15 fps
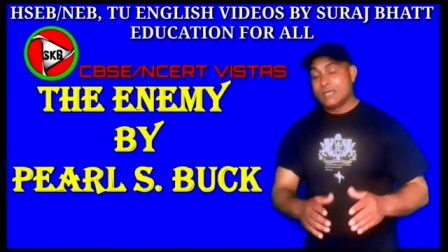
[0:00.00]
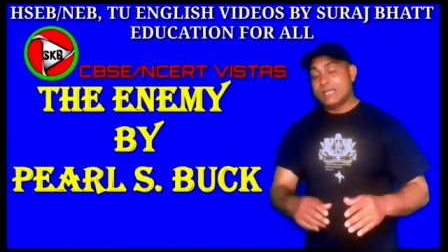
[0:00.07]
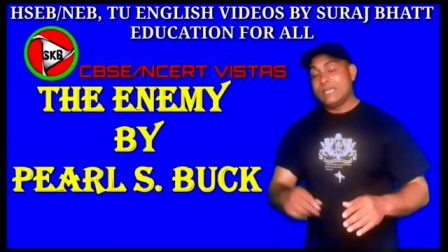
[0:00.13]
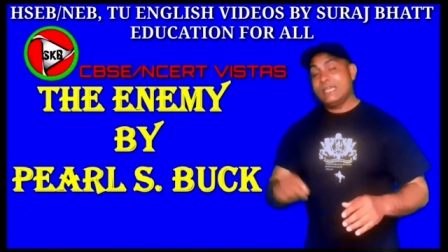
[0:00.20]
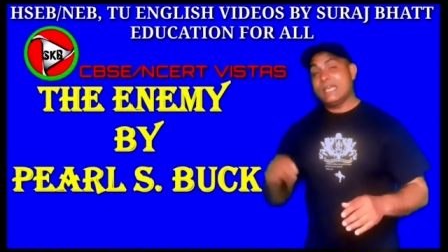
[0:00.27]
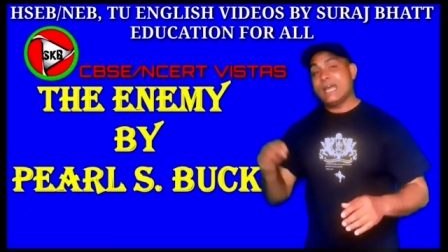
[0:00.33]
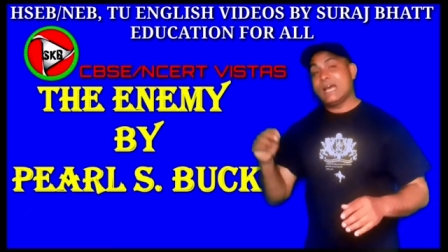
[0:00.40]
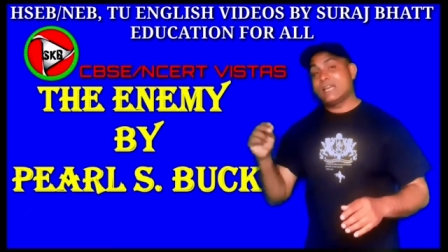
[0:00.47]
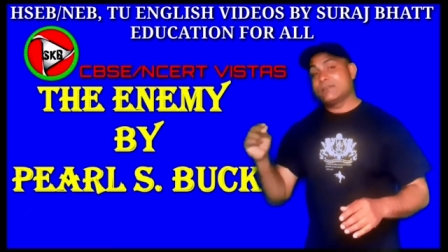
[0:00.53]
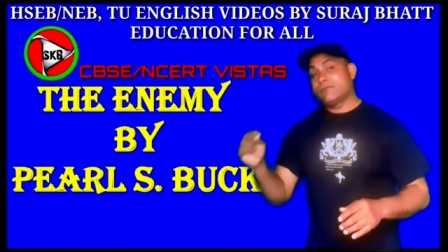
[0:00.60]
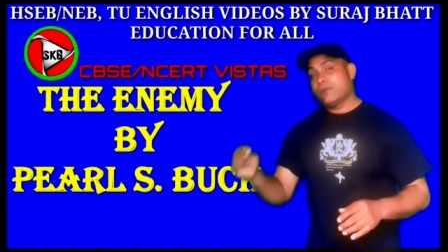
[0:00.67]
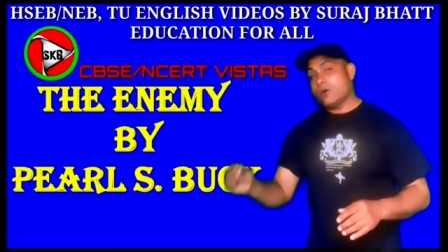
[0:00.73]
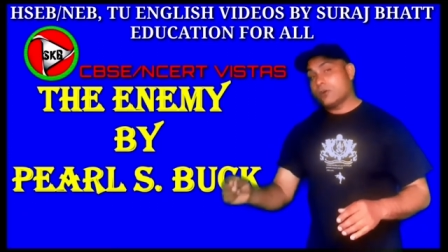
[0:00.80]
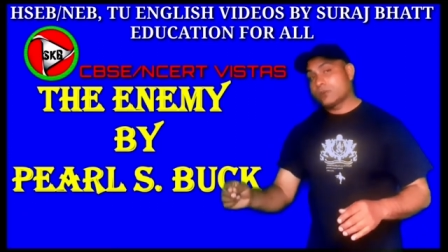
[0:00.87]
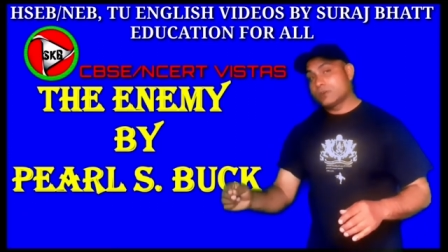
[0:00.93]
He had
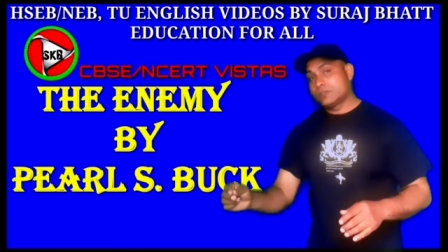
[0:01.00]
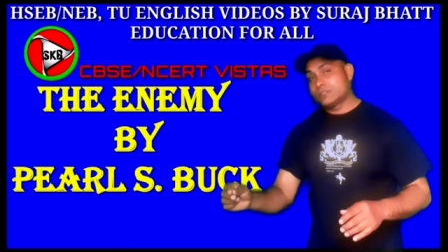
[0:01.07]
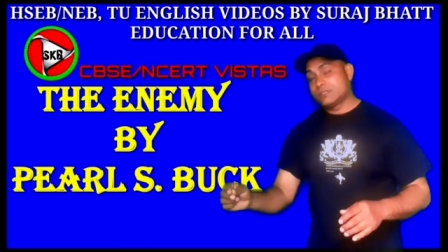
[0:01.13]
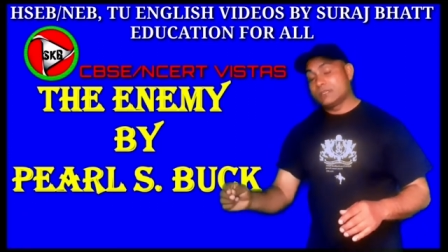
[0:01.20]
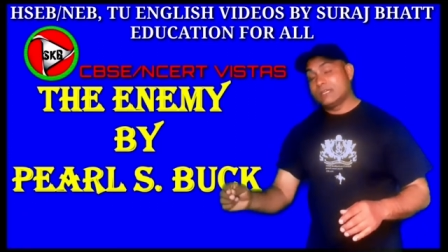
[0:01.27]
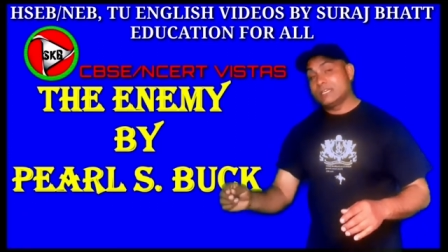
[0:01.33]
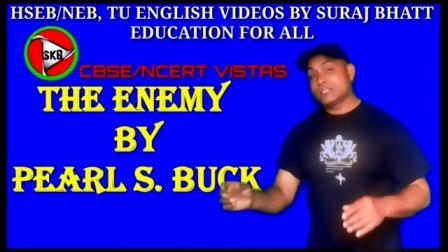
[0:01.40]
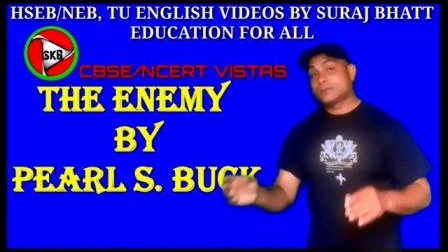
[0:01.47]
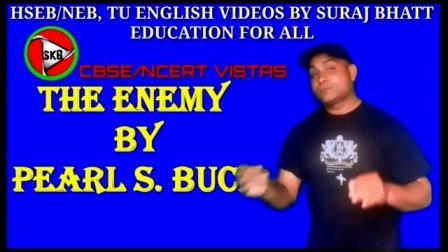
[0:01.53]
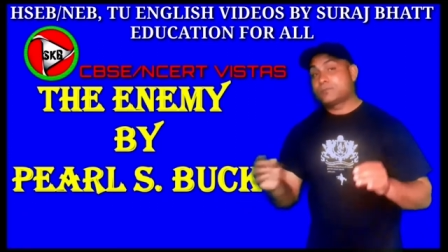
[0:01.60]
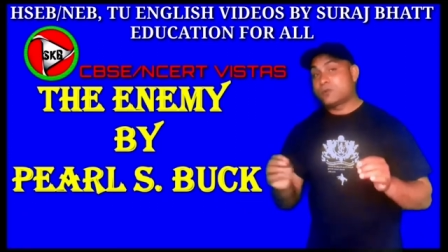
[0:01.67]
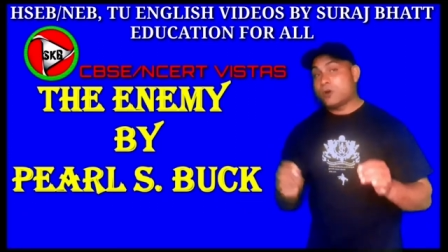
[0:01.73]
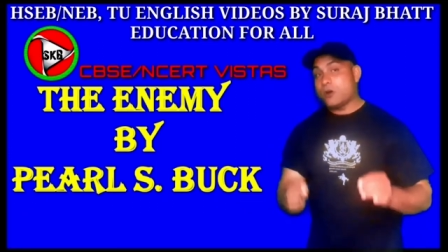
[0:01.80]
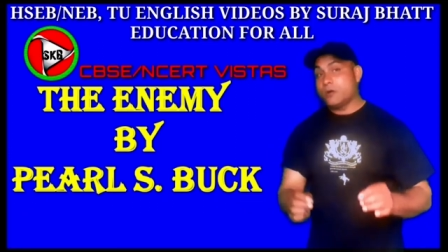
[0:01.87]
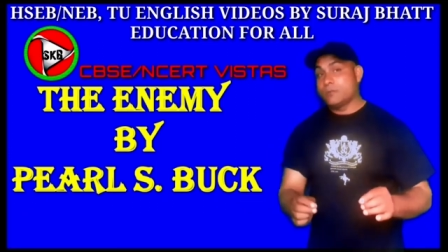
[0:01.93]
forgotten his
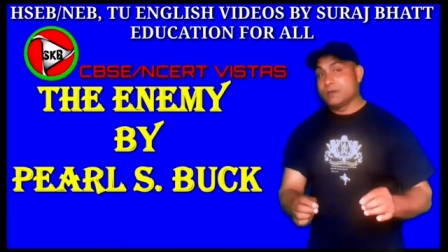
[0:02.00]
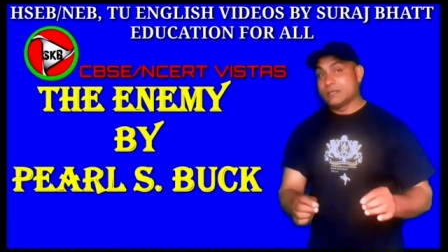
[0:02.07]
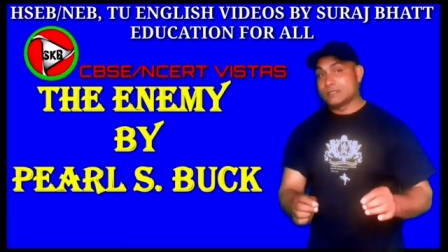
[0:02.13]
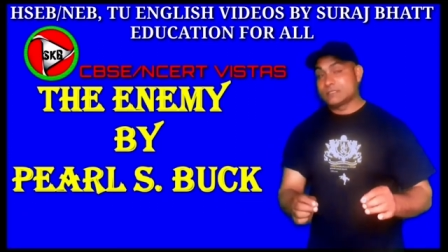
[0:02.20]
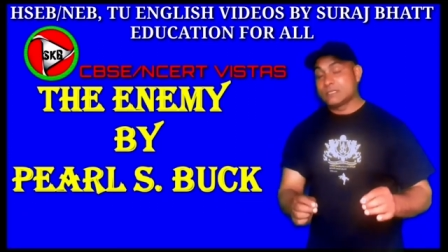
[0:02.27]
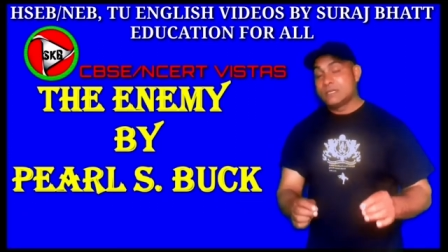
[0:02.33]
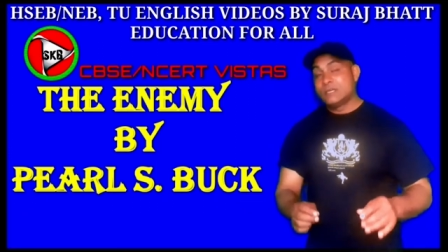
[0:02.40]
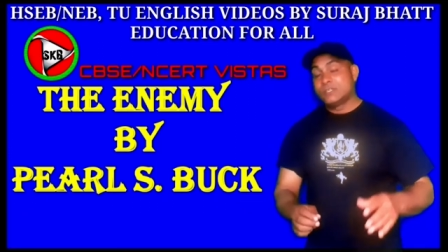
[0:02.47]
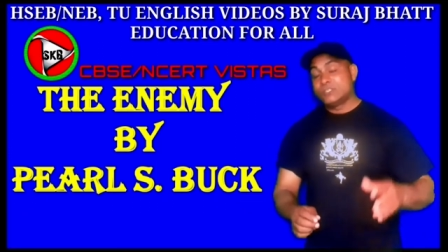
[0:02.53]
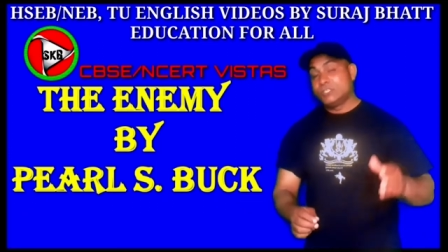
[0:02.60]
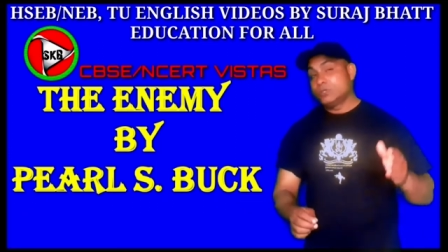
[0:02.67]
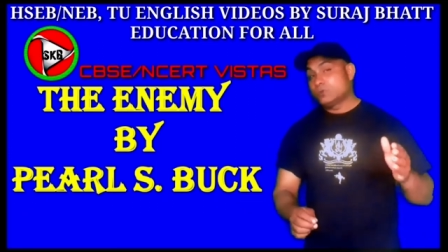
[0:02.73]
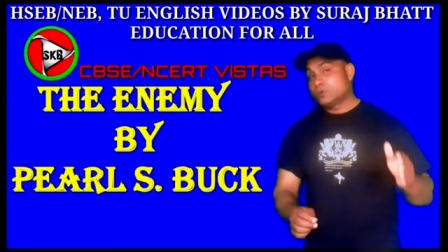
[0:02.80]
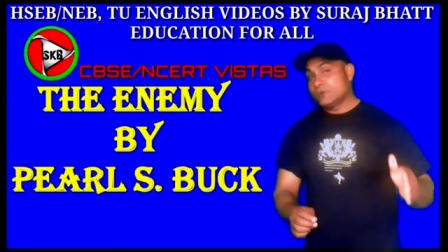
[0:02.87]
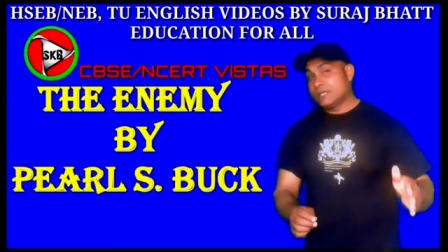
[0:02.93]
promise
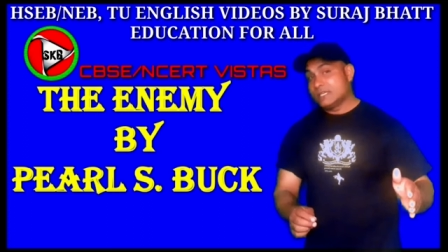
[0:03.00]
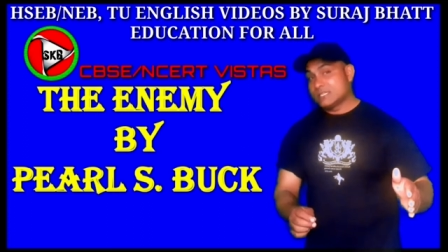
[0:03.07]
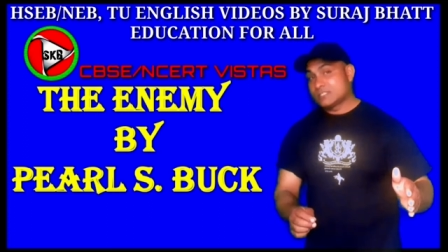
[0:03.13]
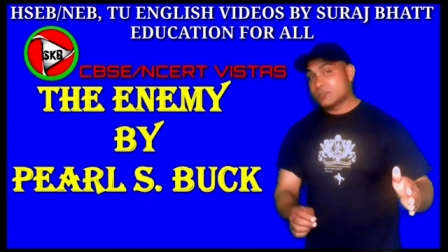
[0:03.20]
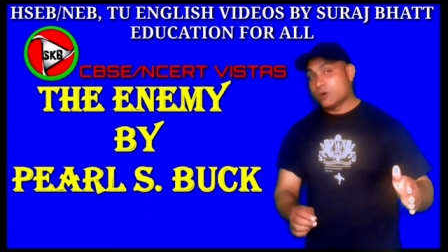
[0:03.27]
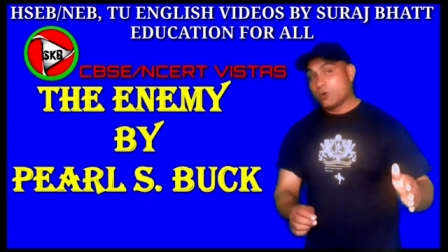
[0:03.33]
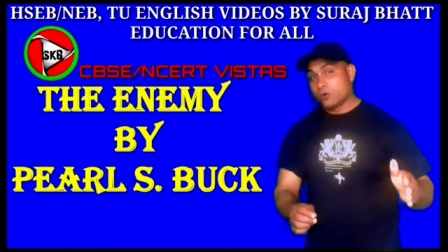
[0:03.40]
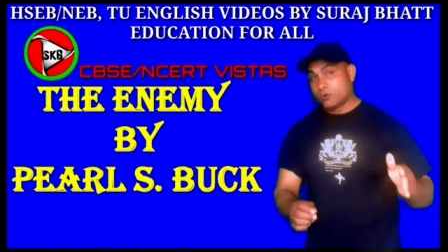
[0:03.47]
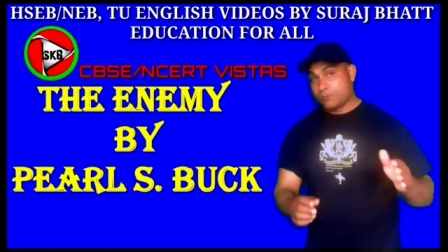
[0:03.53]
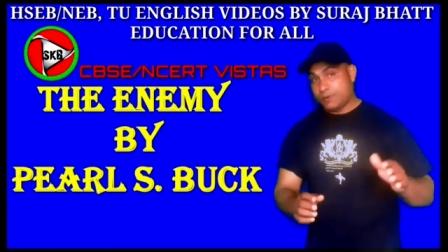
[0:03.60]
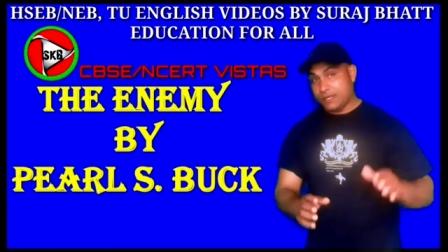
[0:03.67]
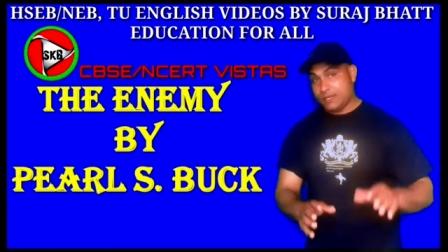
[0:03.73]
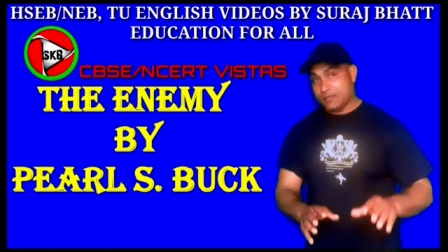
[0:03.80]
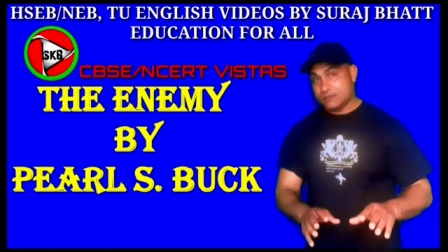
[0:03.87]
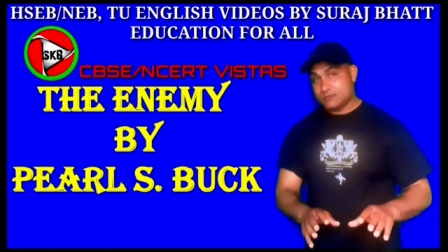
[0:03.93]
due to his own
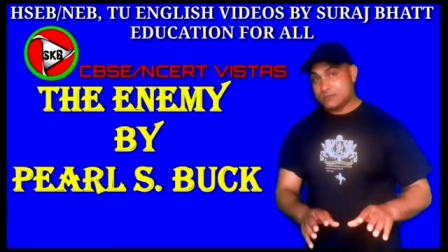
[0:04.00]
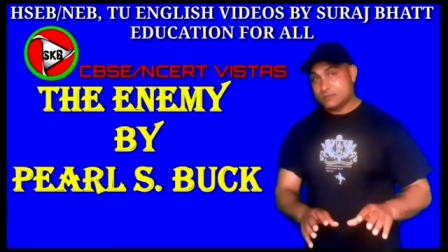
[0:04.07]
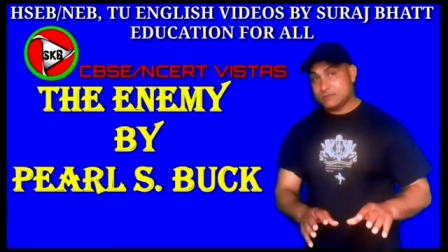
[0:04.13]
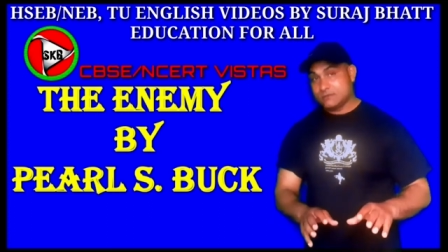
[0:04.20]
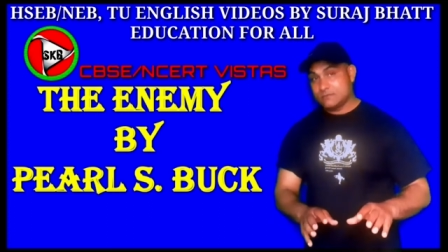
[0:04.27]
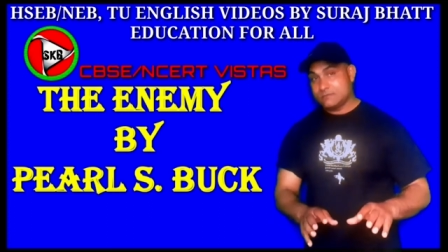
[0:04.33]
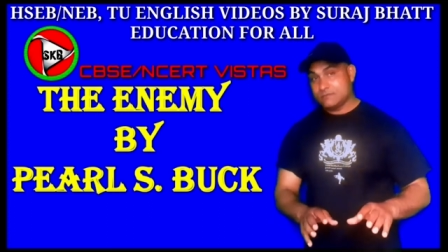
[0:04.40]
pains.